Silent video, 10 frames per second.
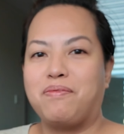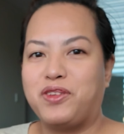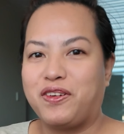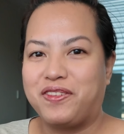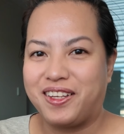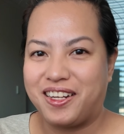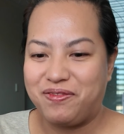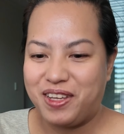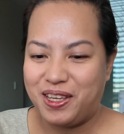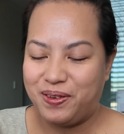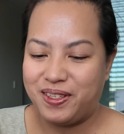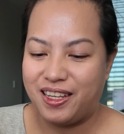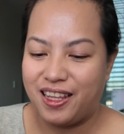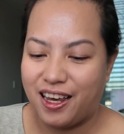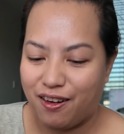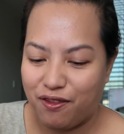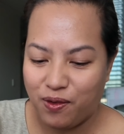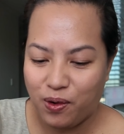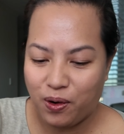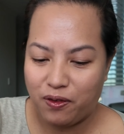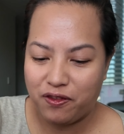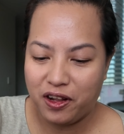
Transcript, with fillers: I'm definitely going to be using that for